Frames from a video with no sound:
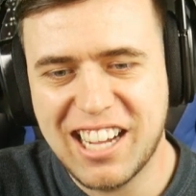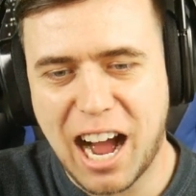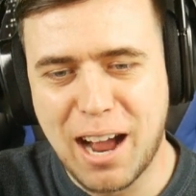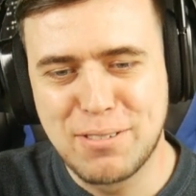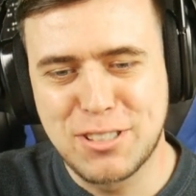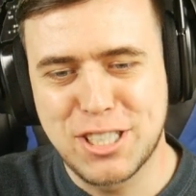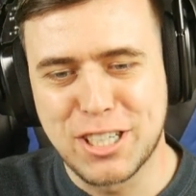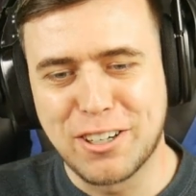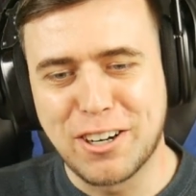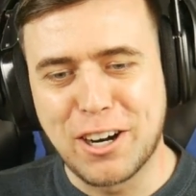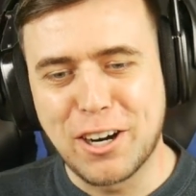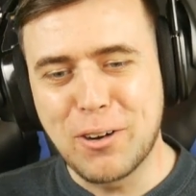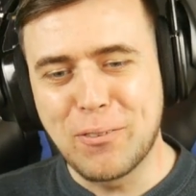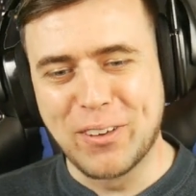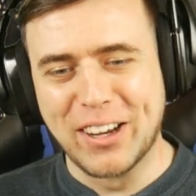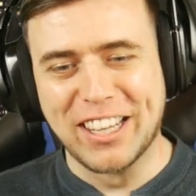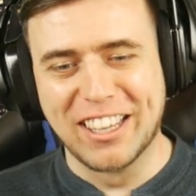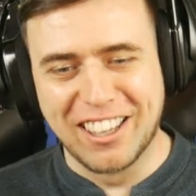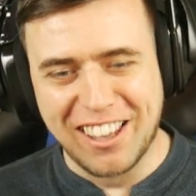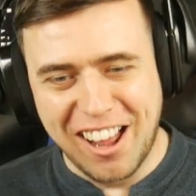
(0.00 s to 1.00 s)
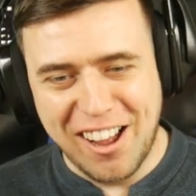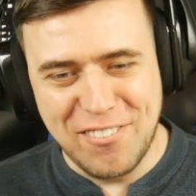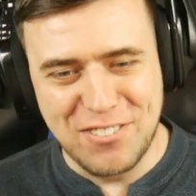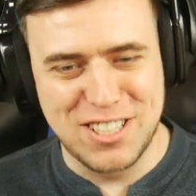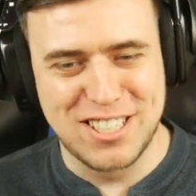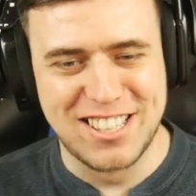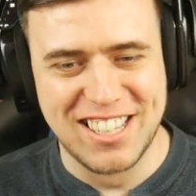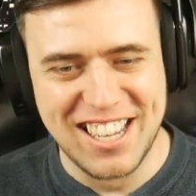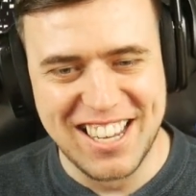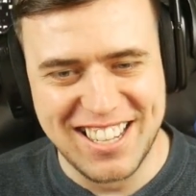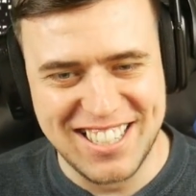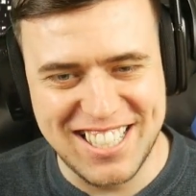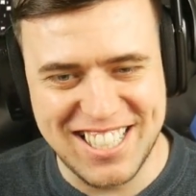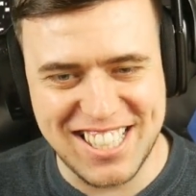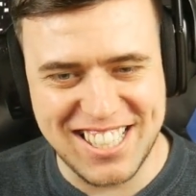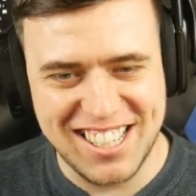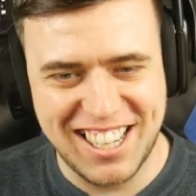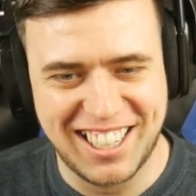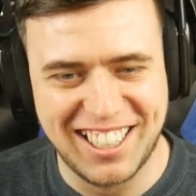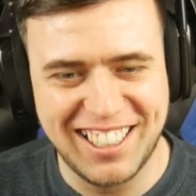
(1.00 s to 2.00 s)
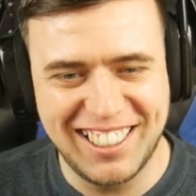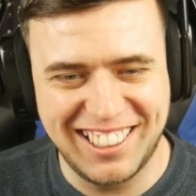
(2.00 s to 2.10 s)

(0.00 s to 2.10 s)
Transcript: I'm sure Erwin loves this.